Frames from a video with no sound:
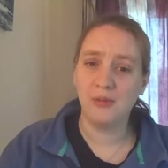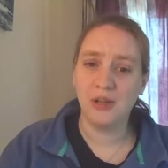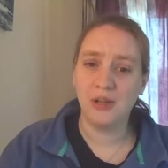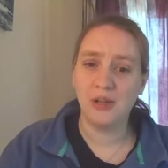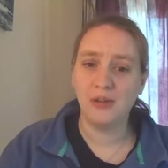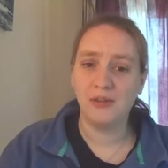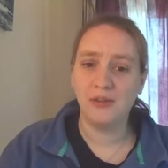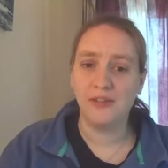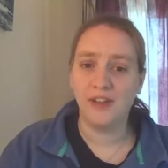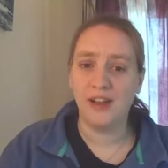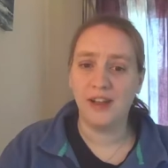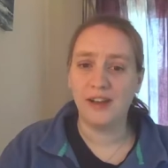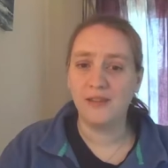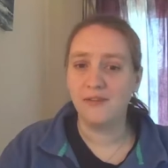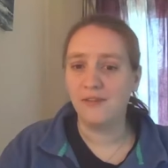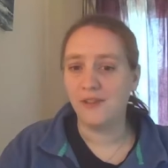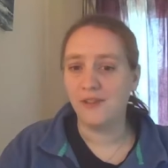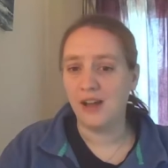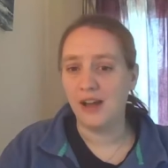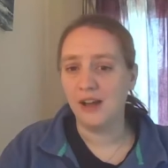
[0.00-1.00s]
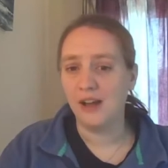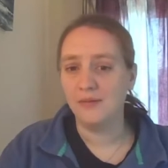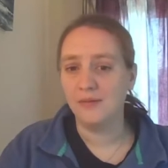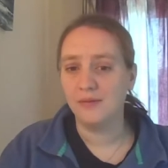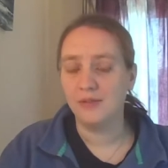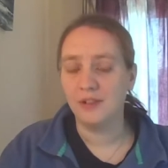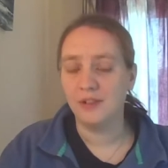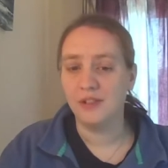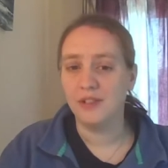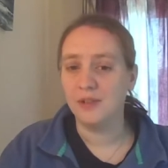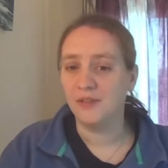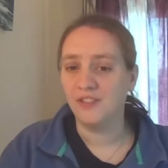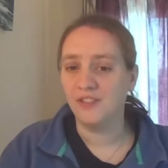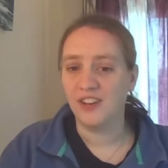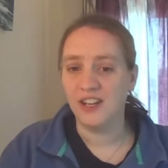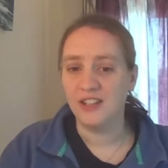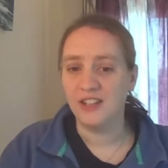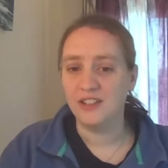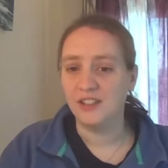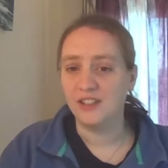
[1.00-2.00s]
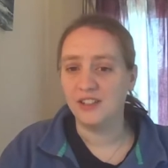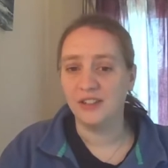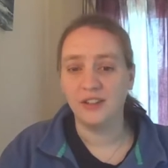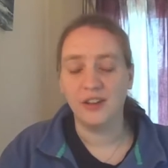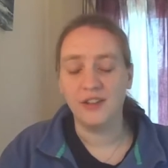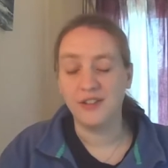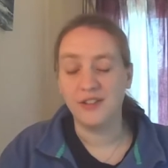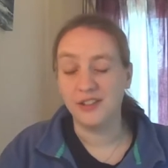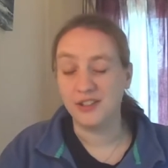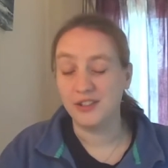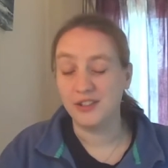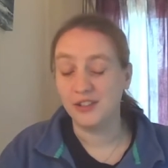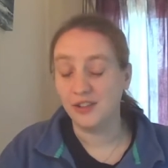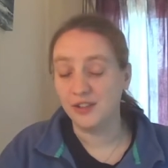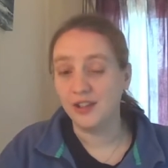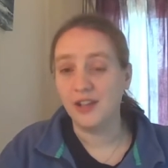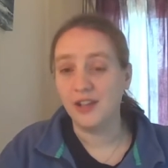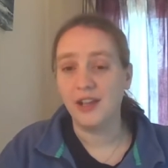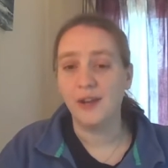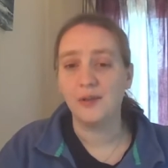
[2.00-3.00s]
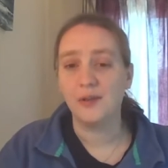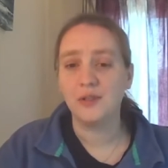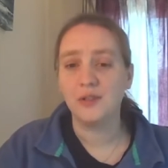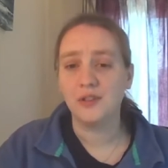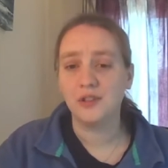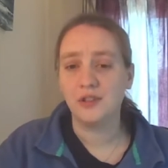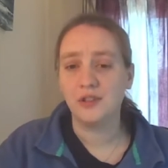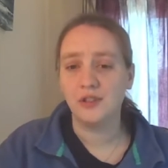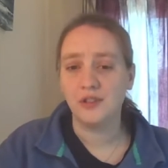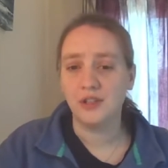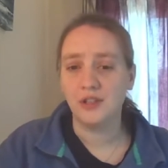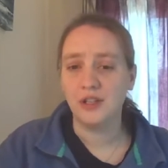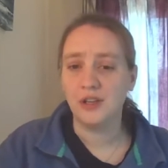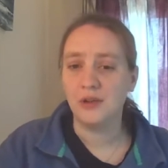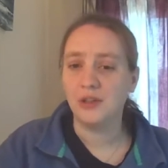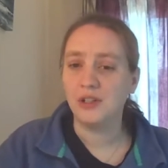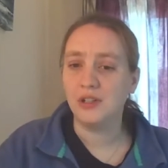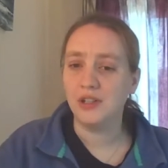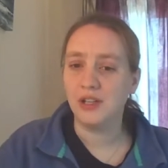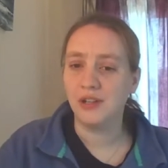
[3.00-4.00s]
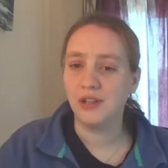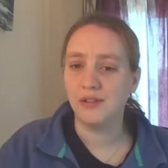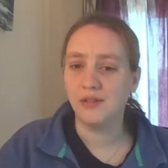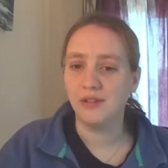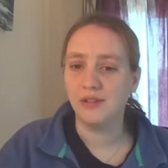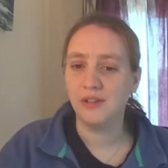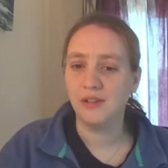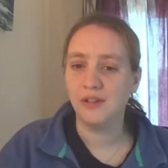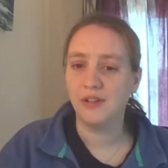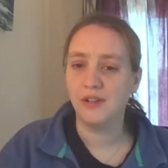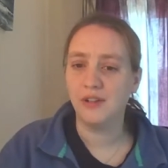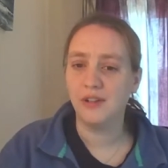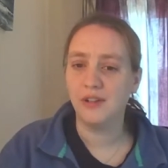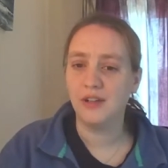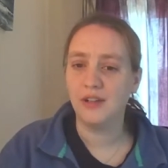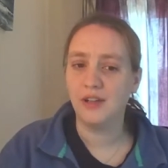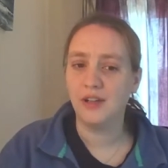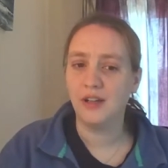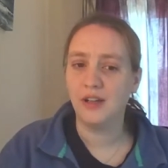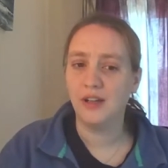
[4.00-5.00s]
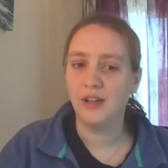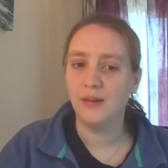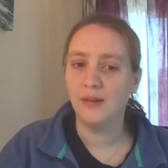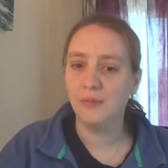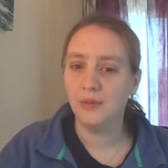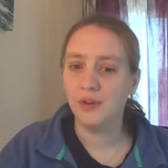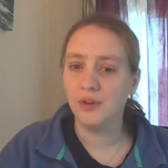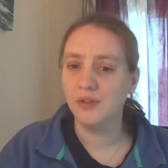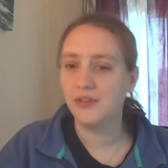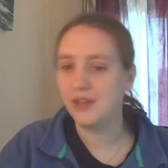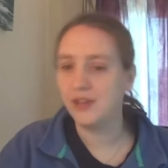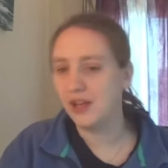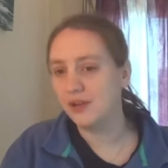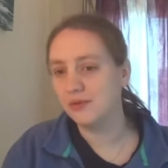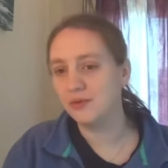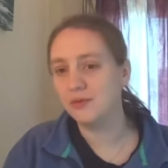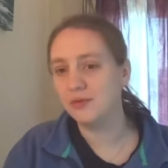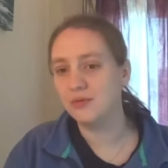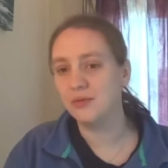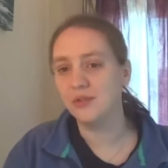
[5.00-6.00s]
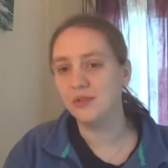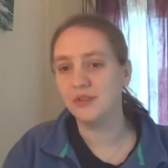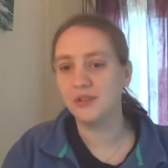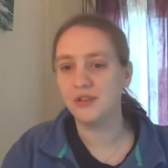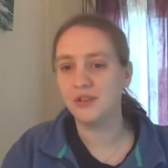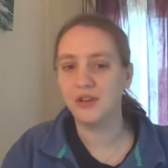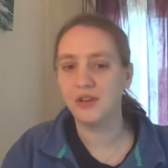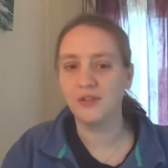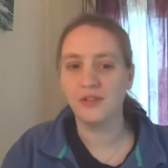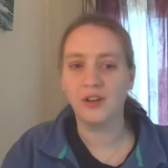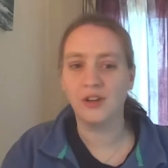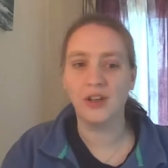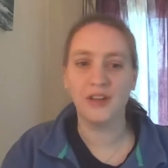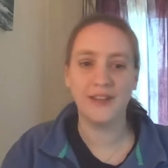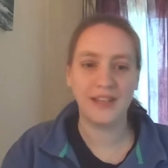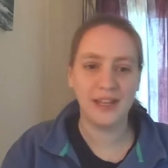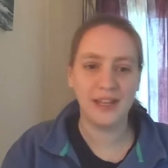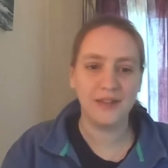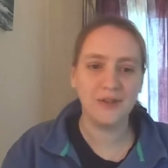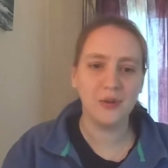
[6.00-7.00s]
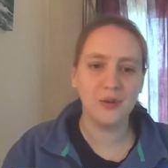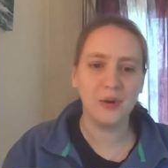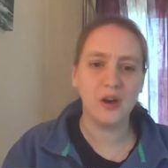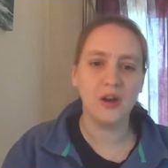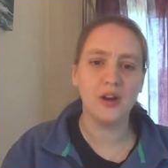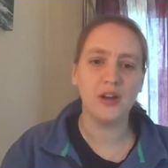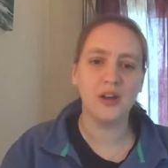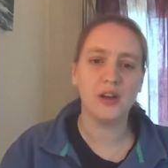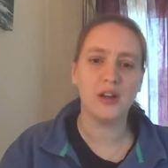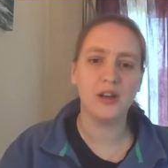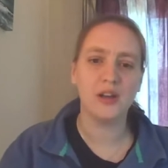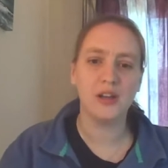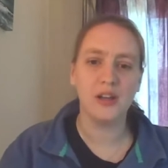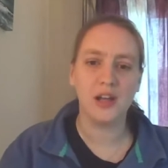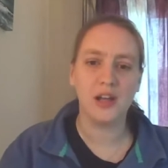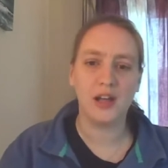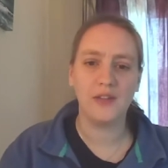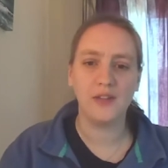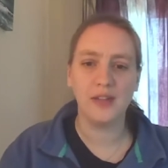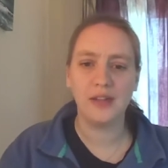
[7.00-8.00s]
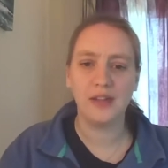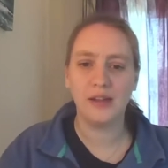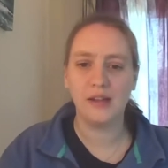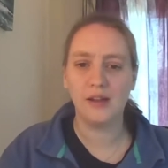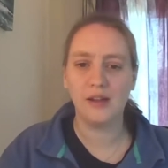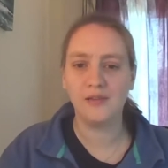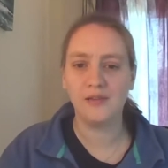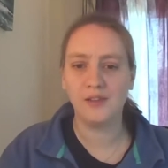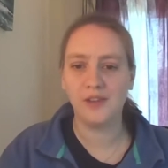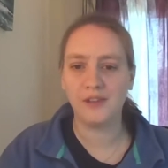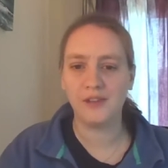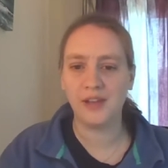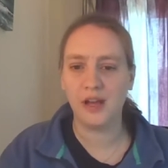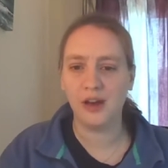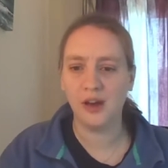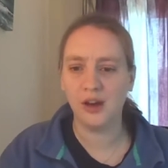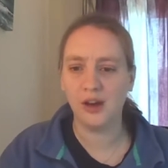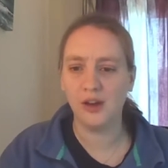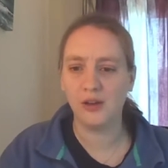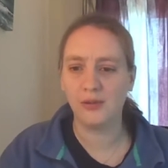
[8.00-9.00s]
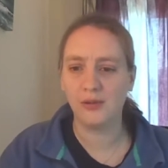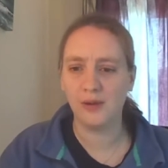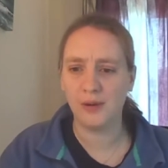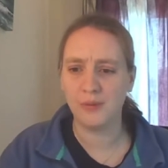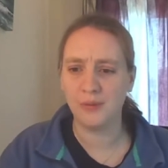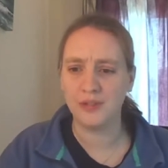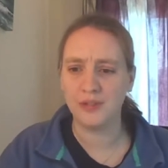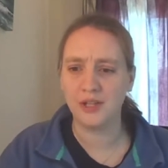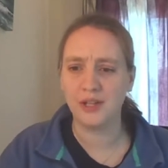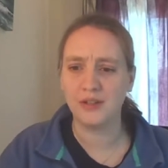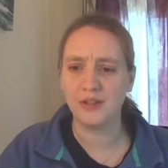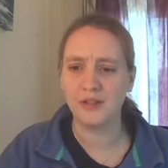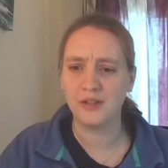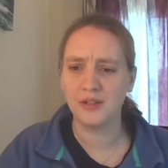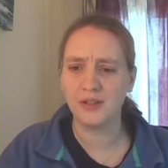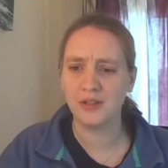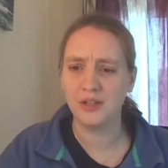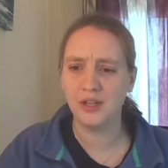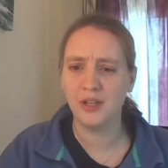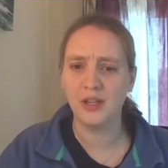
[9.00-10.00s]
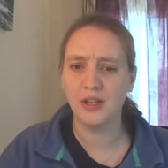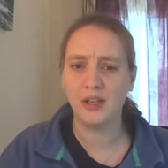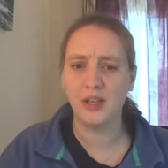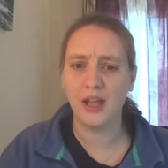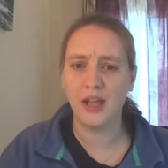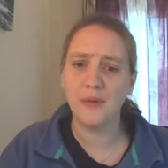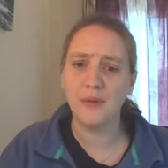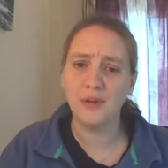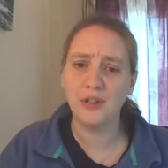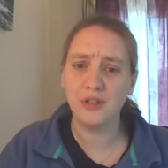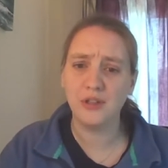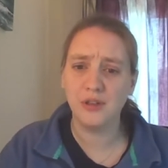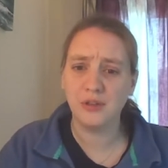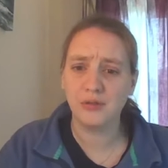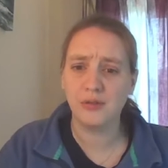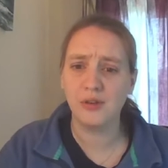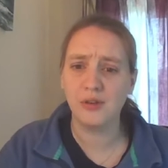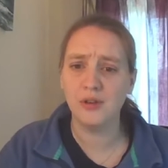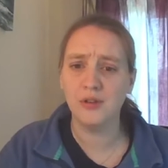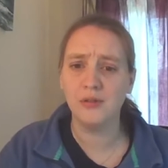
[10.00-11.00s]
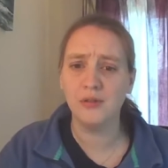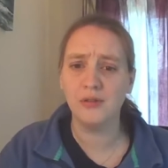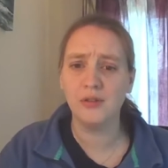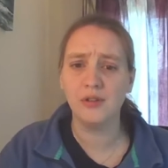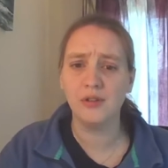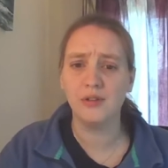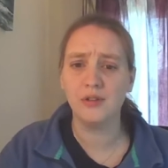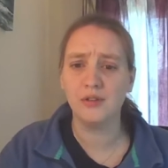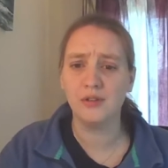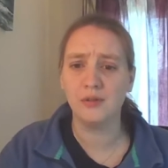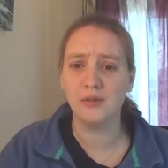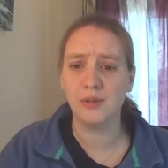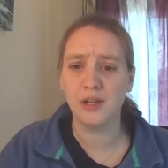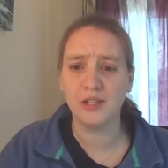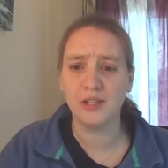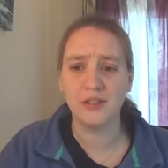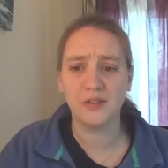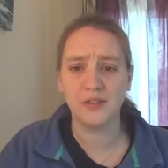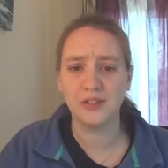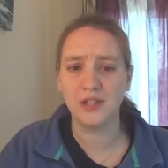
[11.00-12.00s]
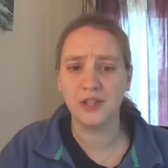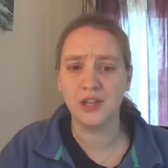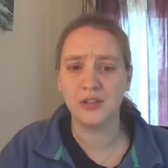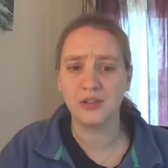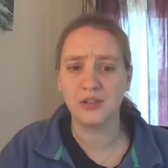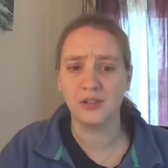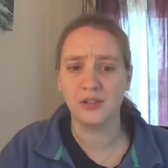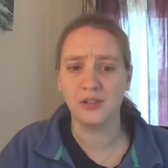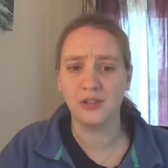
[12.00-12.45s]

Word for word: you're feeling flat and deflated and like there's nothing else that you can give, and one of the adults wanders over and they give you a hug, and the love that that hug represents carries you through the rest of the session.